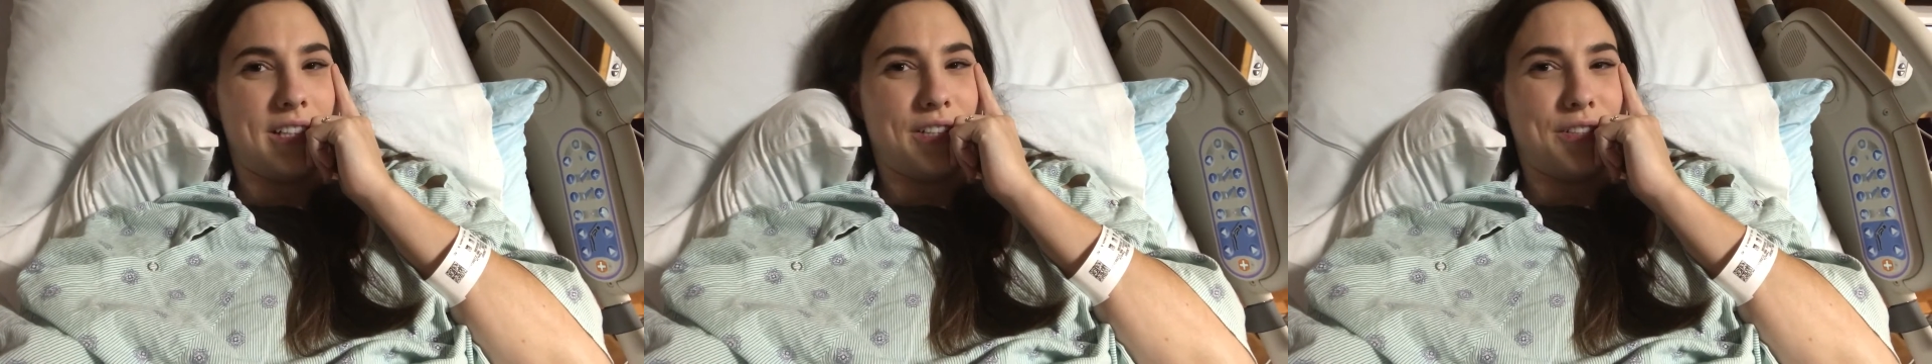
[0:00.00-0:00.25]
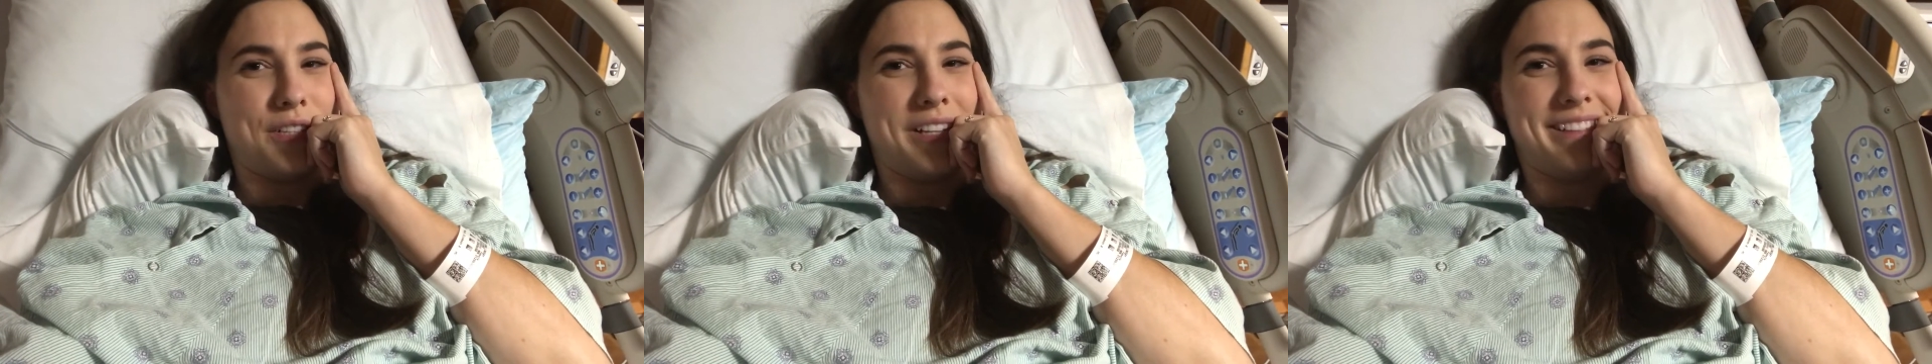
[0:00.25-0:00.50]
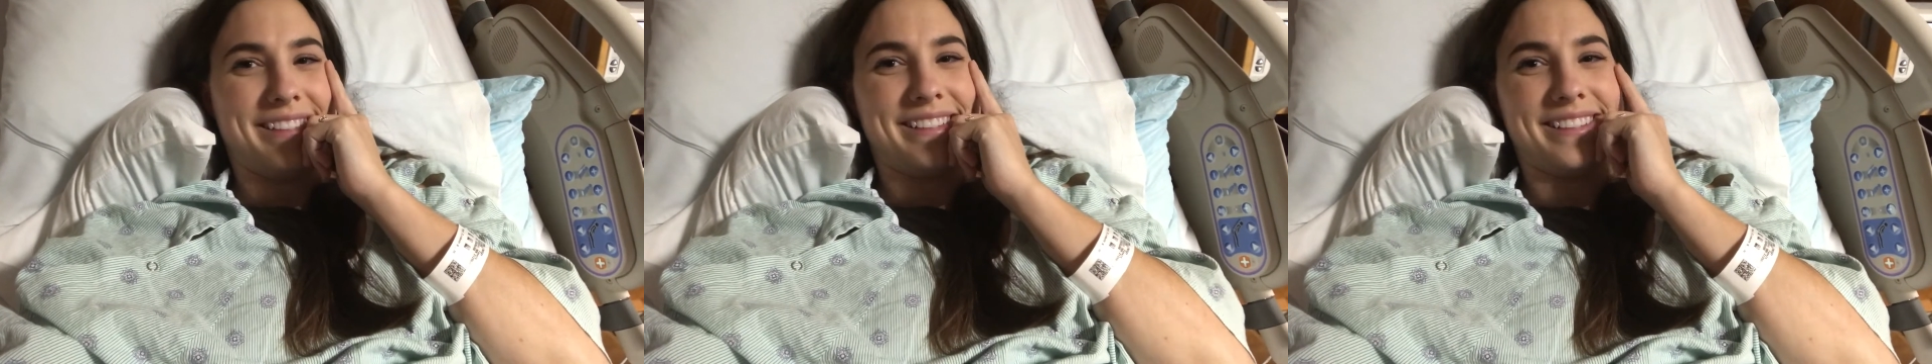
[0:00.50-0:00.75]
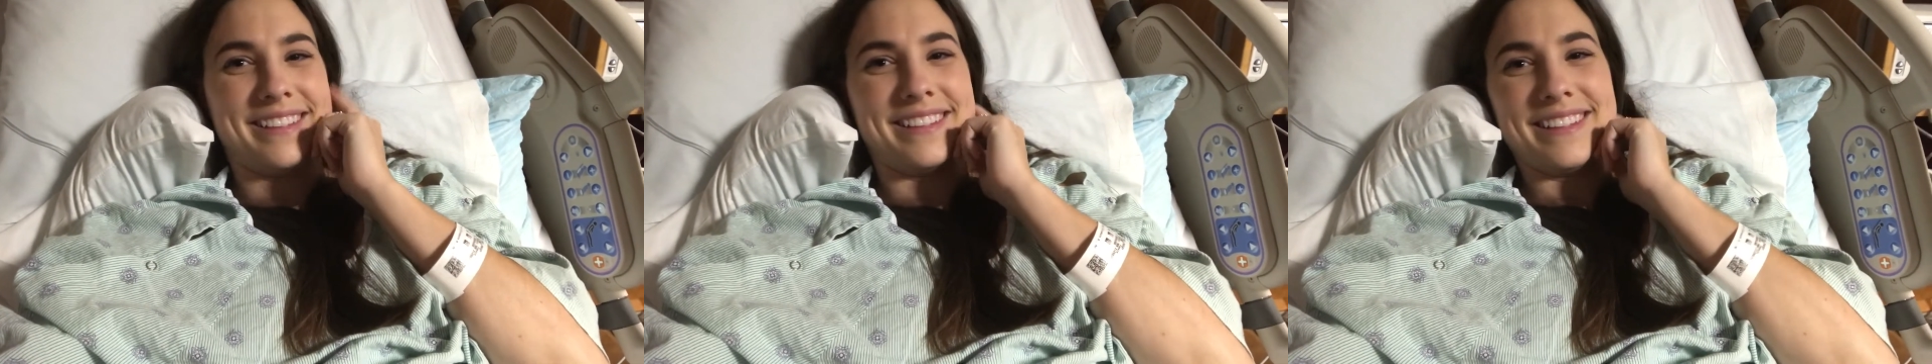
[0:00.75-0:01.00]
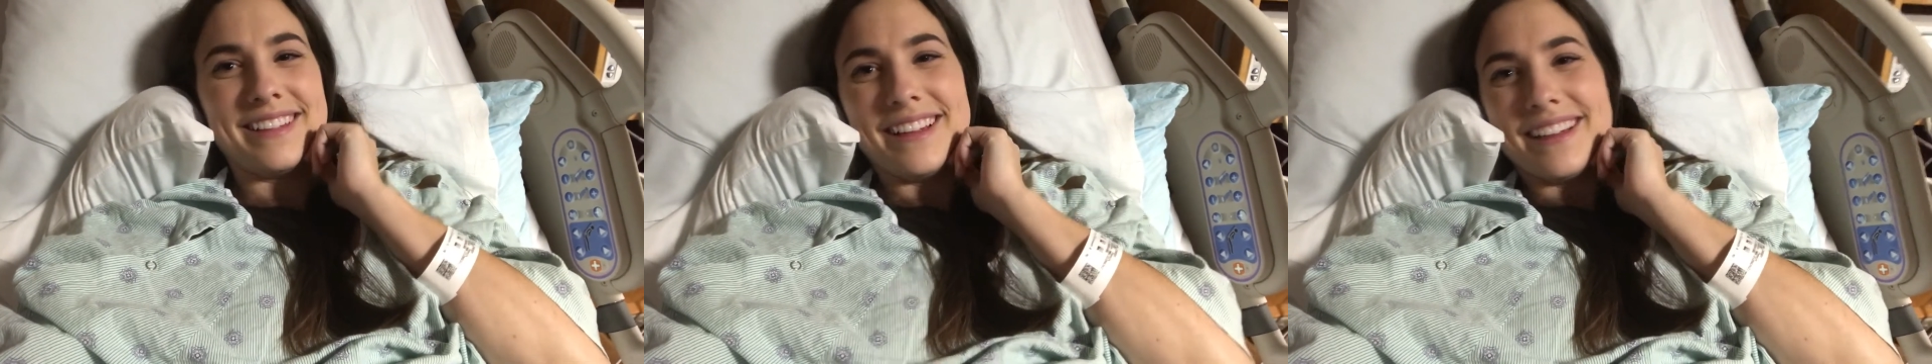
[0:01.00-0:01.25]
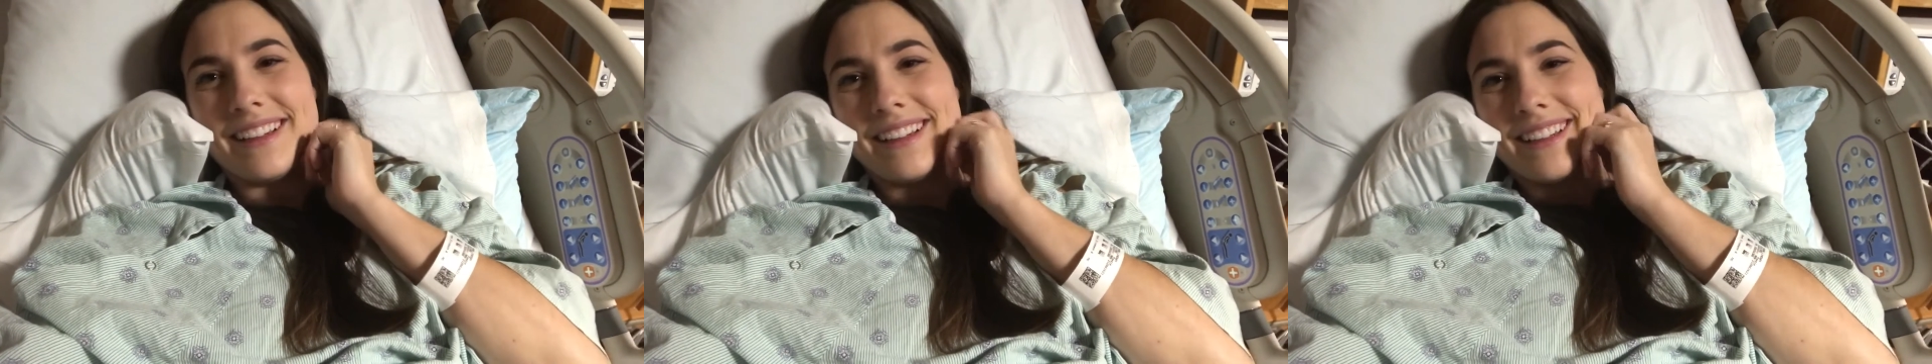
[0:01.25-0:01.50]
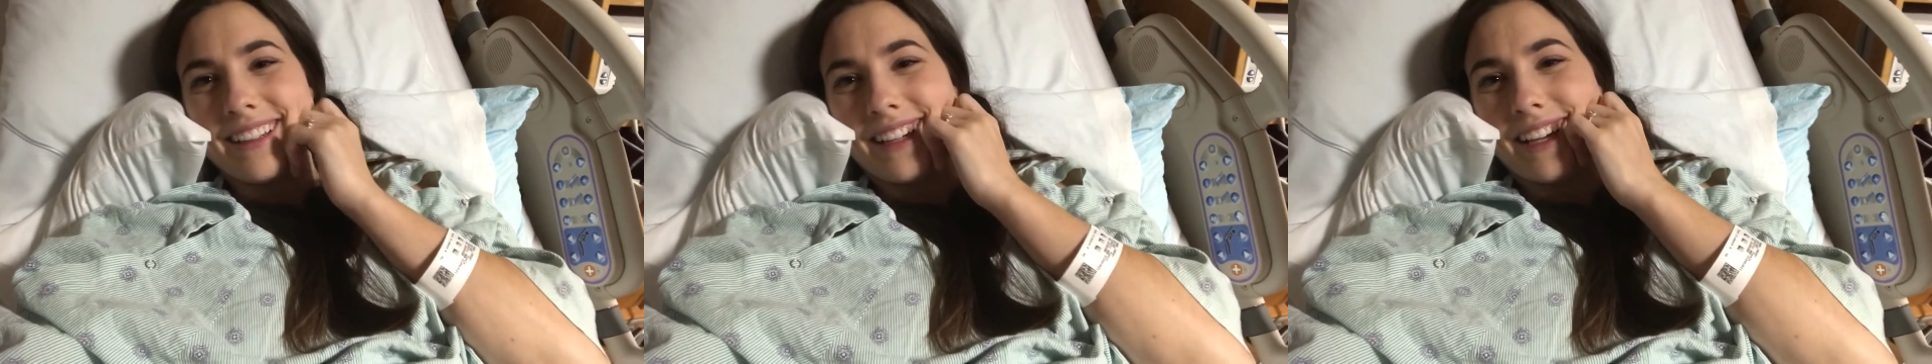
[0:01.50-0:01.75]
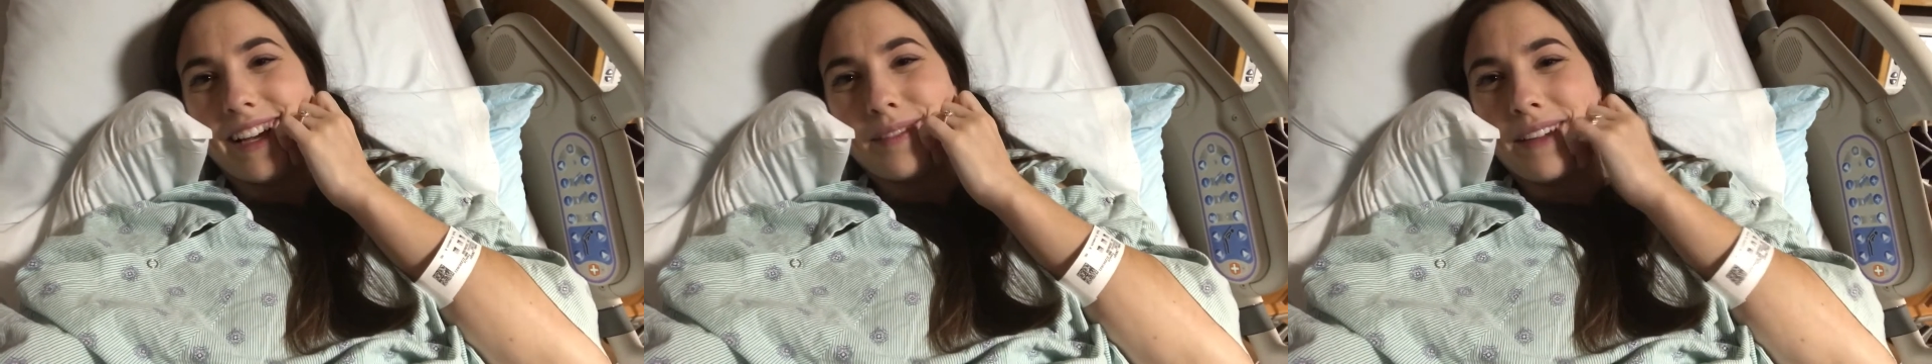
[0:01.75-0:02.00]
Inducing.
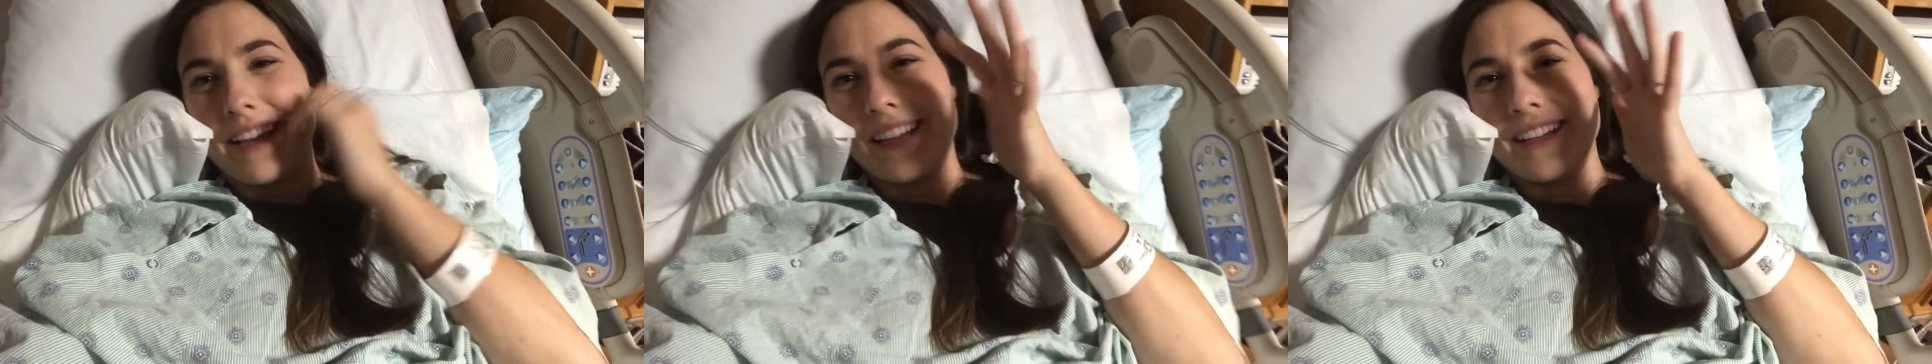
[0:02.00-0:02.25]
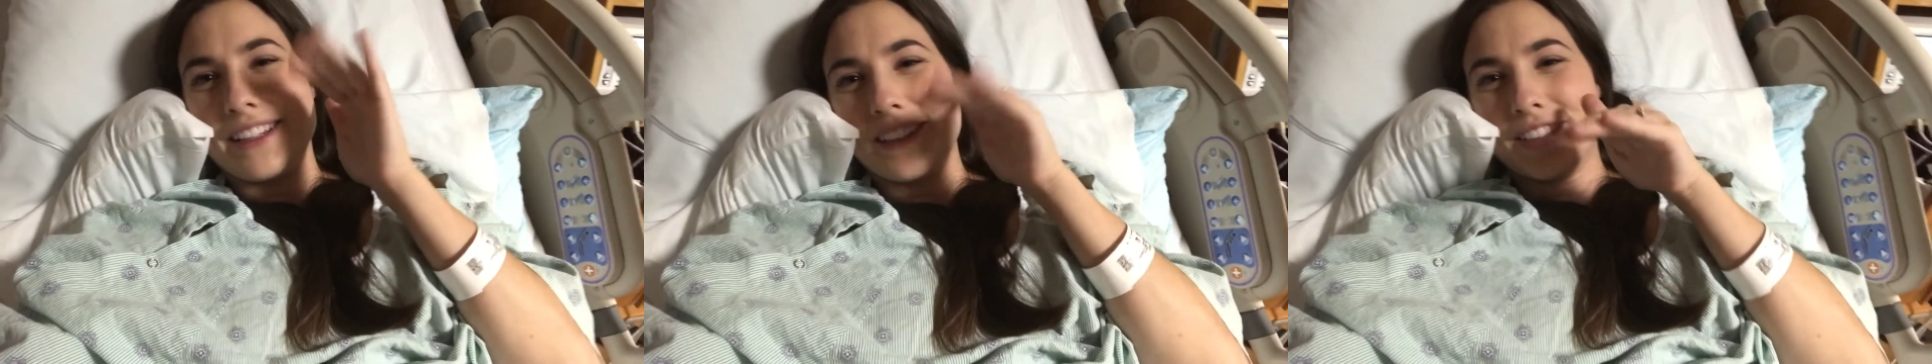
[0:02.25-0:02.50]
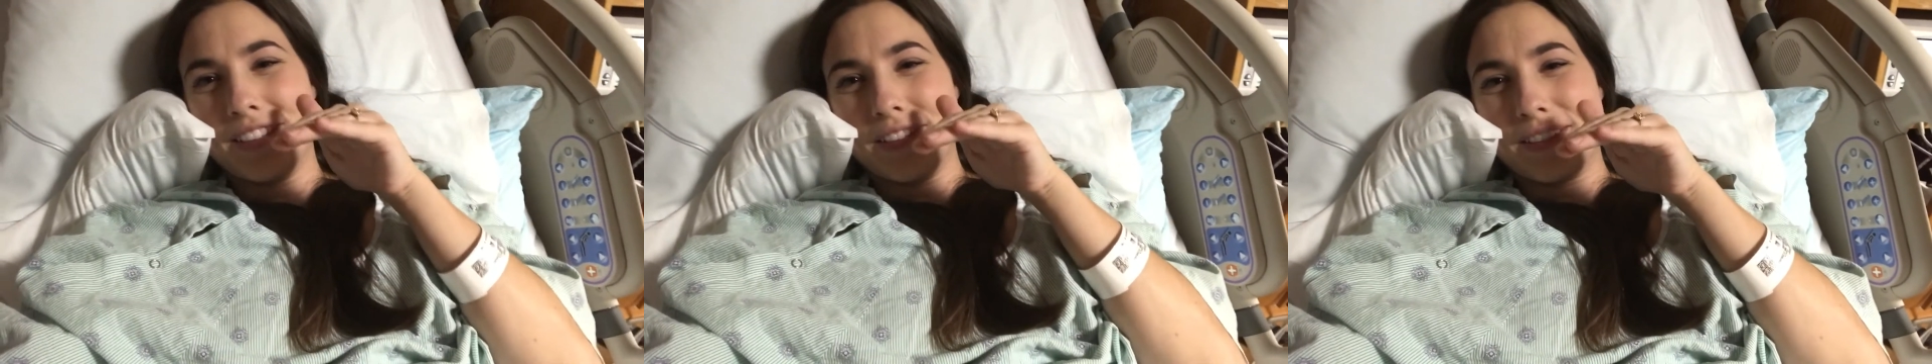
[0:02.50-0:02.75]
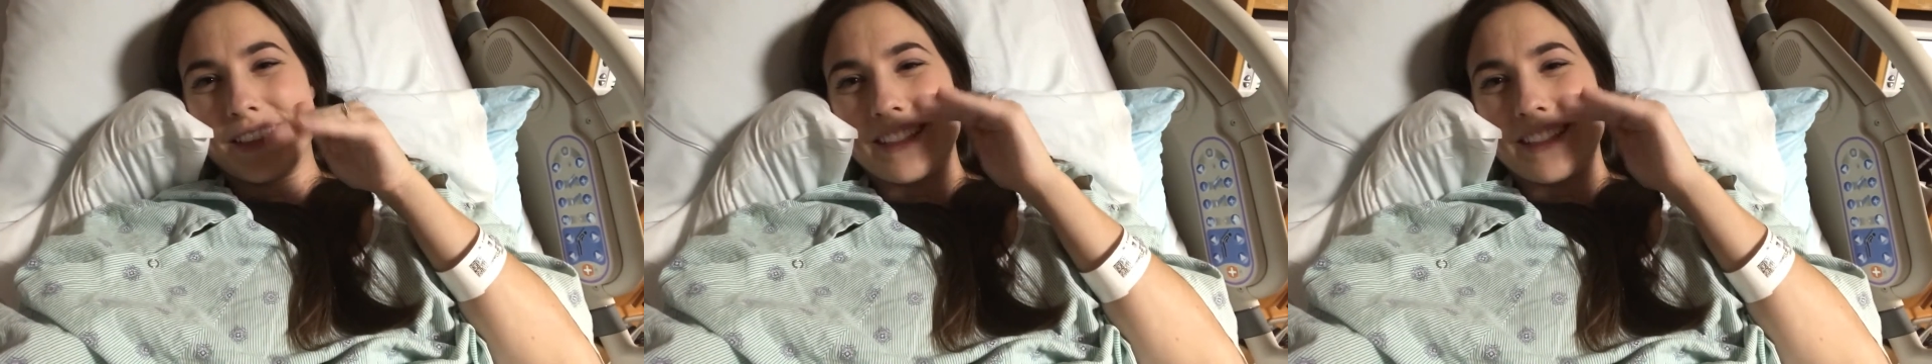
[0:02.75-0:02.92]
I'm getting induced.